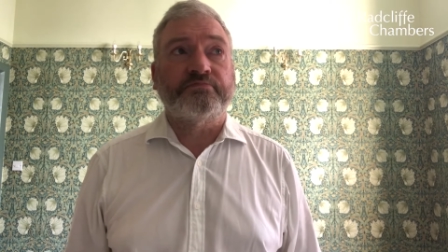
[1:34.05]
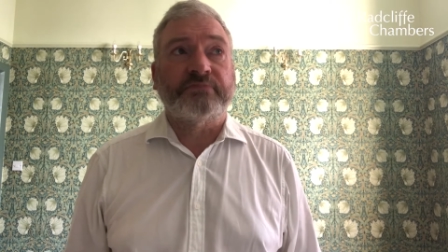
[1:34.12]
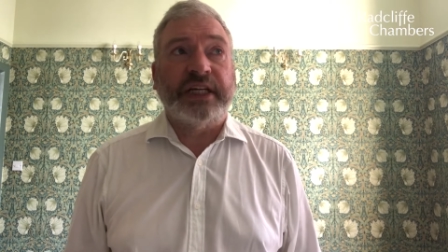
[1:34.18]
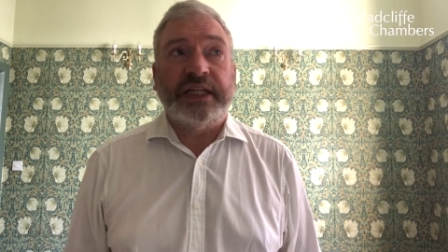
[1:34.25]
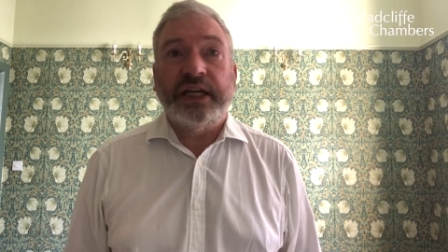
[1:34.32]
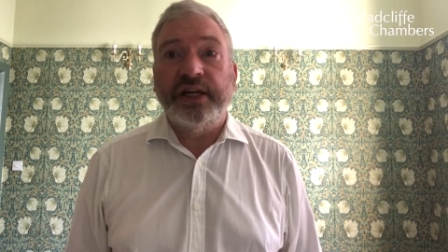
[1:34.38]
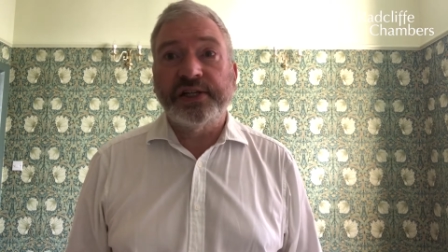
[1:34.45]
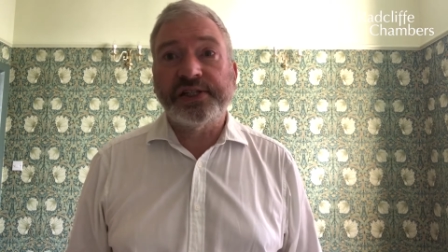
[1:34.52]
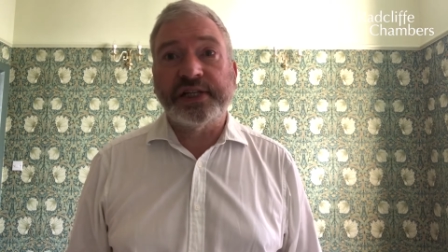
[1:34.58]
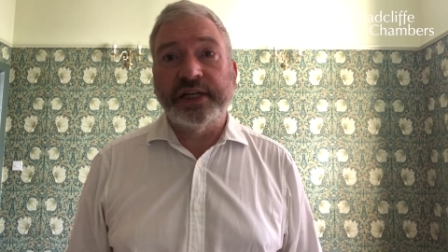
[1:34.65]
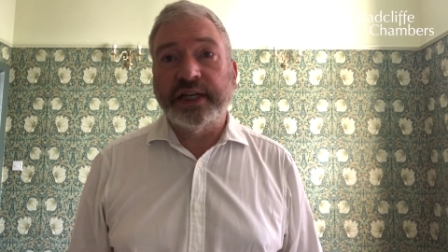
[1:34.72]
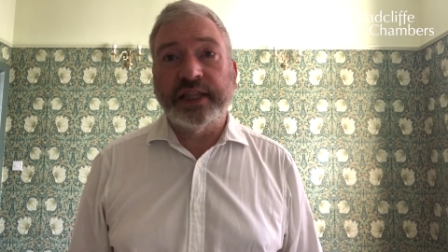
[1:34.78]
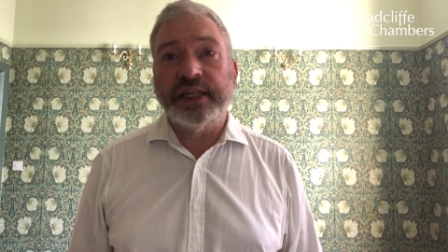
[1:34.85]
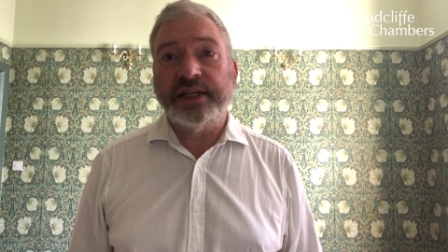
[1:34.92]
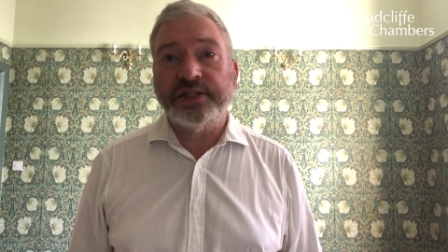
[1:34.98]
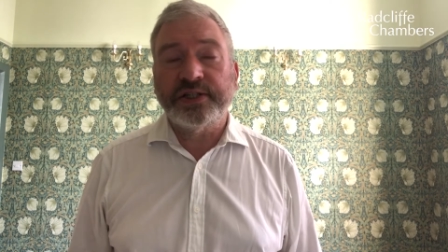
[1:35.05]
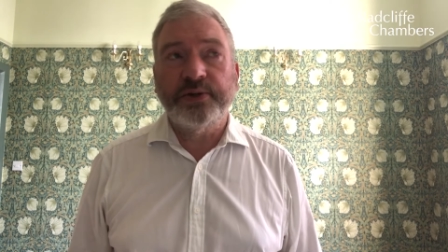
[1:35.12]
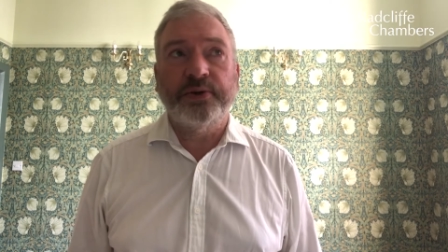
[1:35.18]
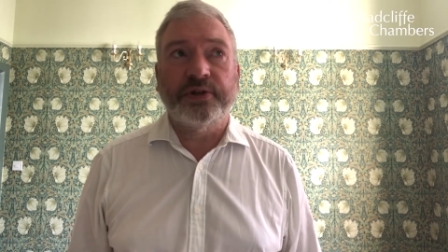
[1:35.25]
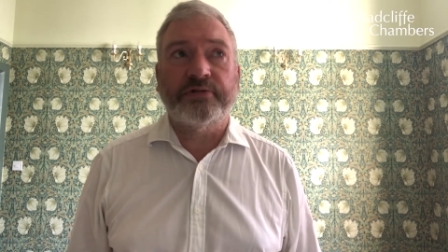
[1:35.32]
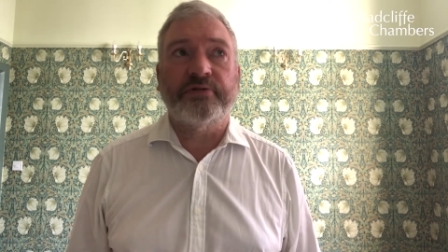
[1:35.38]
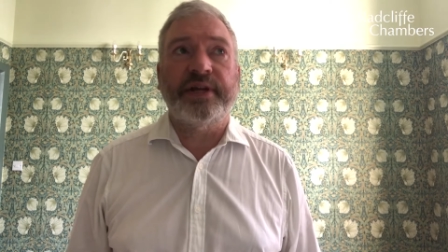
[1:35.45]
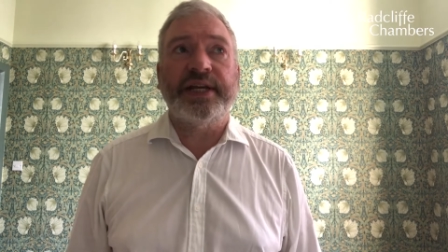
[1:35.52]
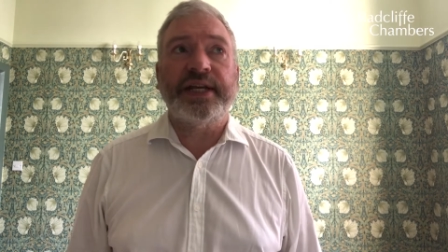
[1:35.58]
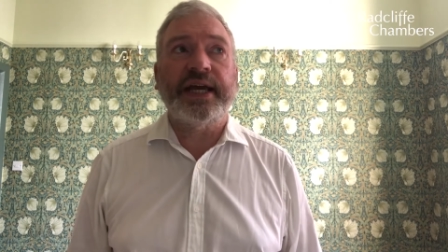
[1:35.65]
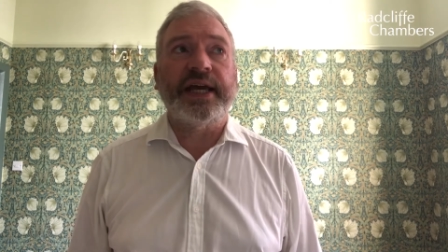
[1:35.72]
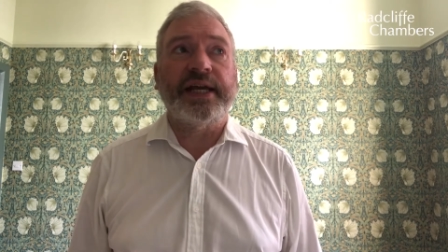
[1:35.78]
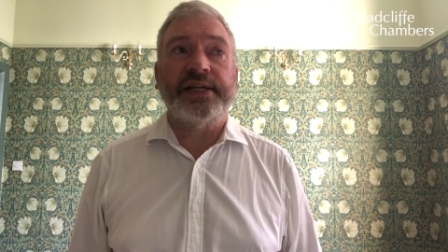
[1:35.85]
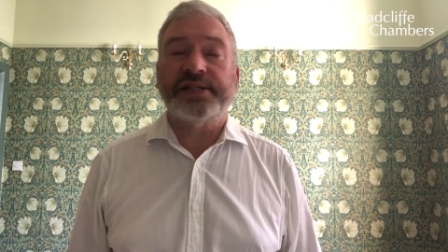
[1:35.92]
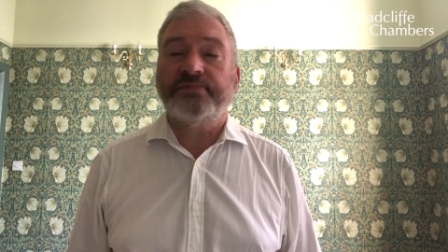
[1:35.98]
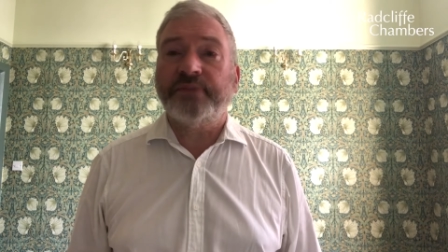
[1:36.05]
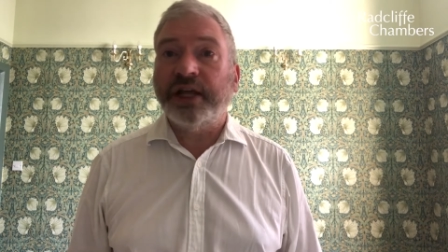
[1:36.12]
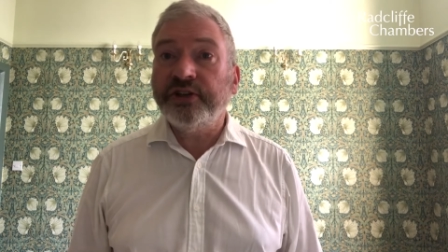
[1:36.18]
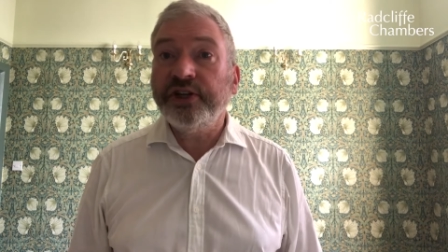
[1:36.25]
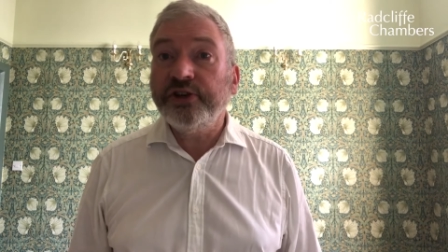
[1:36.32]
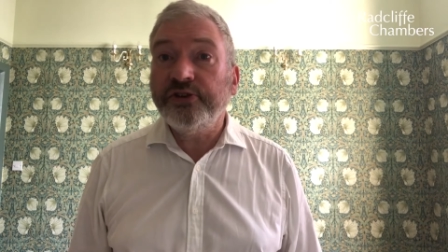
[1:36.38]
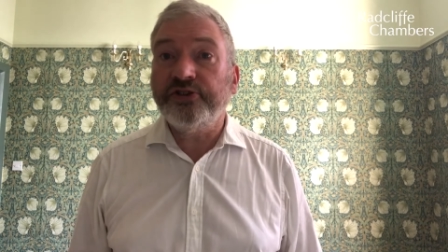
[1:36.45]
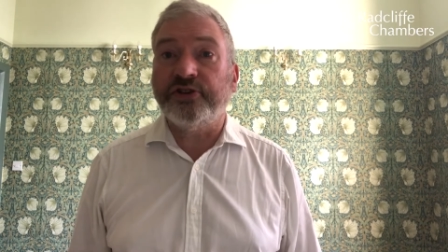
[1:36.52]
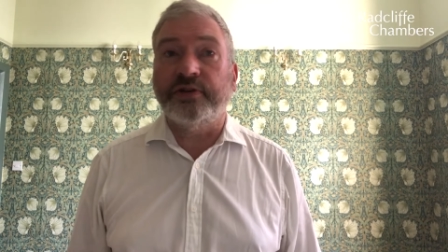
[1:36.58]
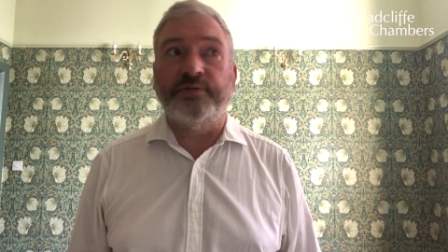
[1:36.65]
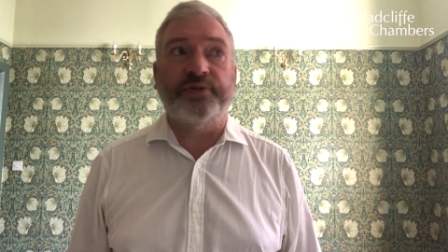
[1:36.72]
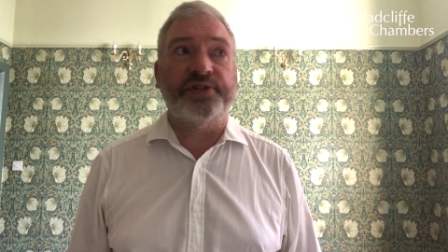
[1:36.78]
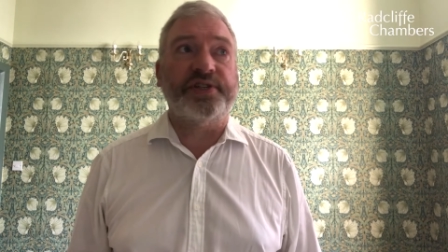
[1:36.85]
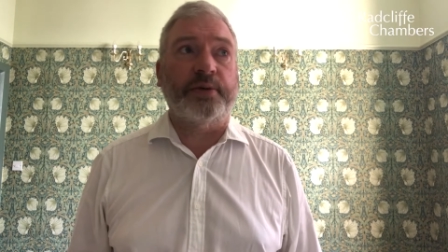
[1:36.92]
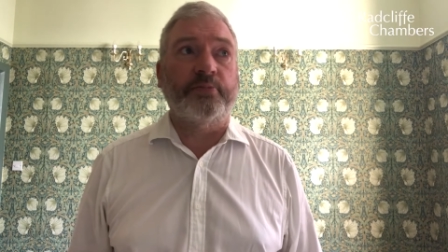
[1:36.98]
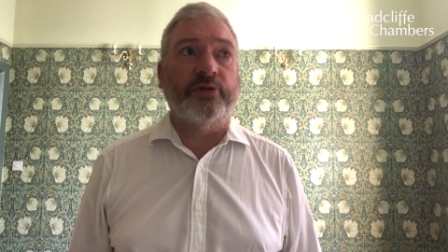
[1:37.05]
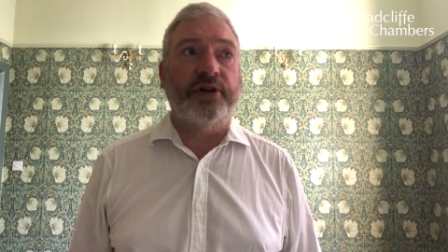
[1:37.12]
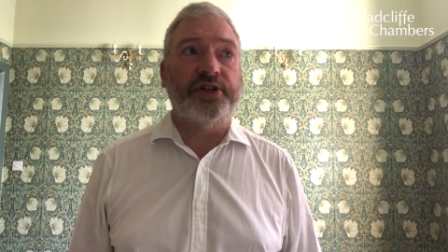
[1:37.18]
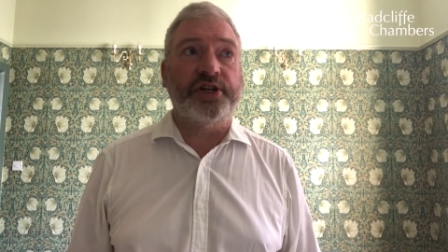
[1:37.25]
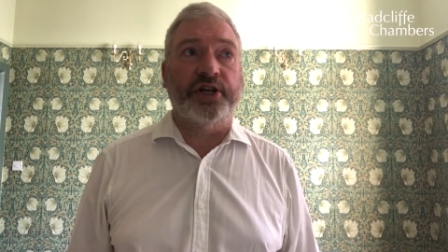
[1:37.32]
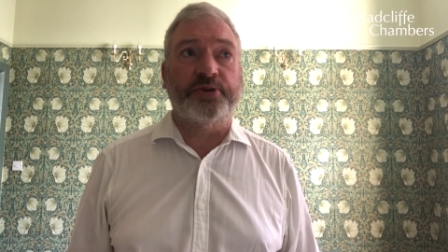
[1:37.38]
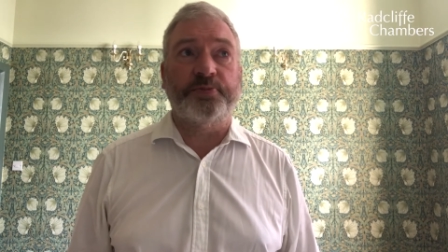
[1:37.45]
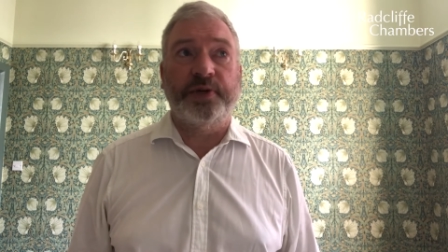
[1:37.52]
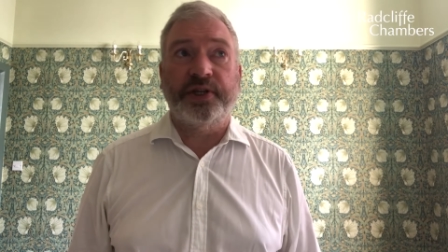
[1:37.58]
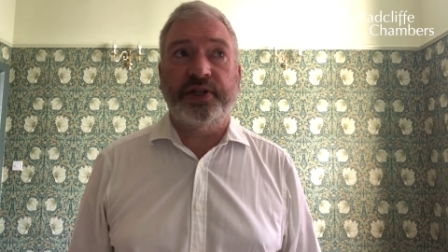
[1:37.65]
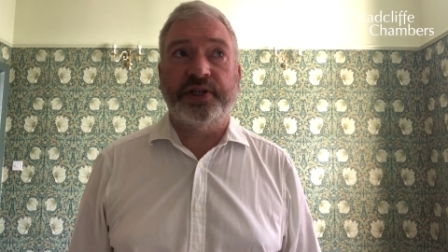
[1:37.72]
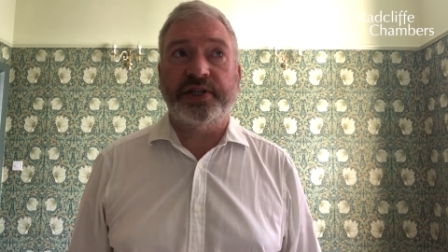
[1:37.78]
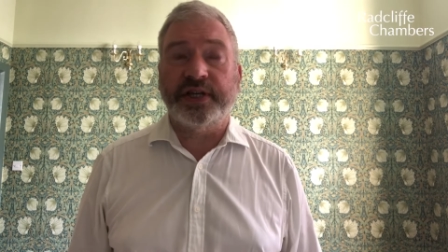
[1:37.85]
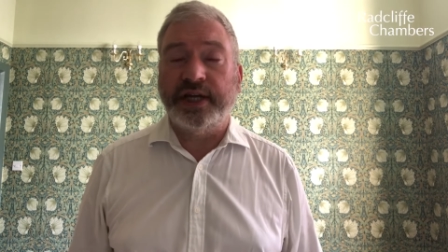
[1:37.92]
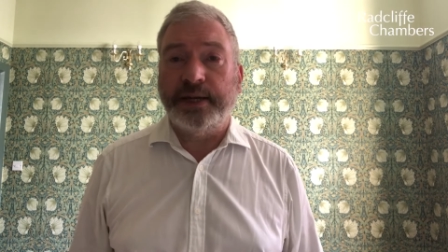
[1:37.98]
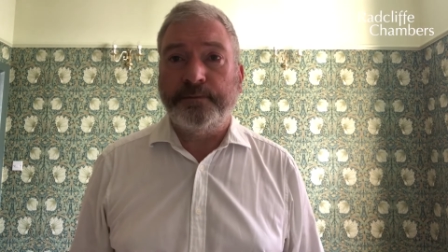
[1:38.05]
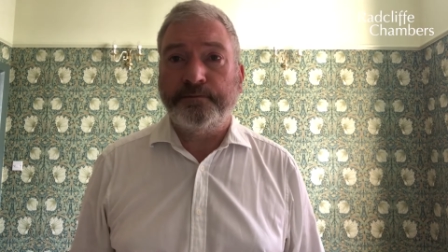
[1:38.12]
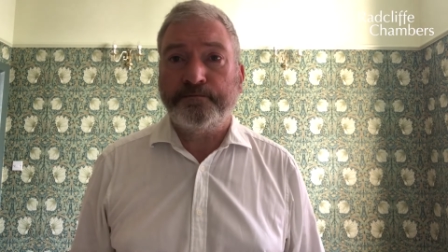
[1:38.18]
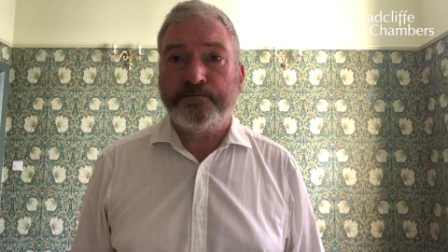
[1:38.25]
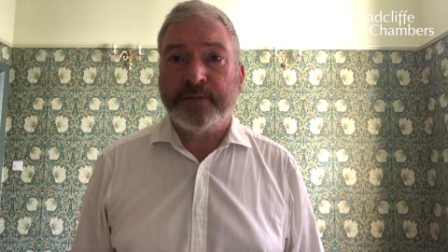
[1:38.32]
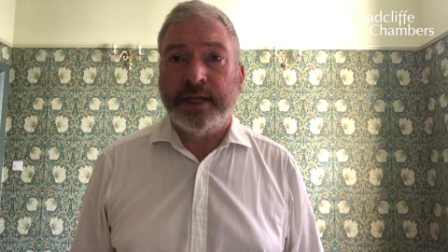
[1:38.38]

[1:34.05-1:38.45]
It lasted, I think, 2 or 3 days, unusual for summary judgment at the time.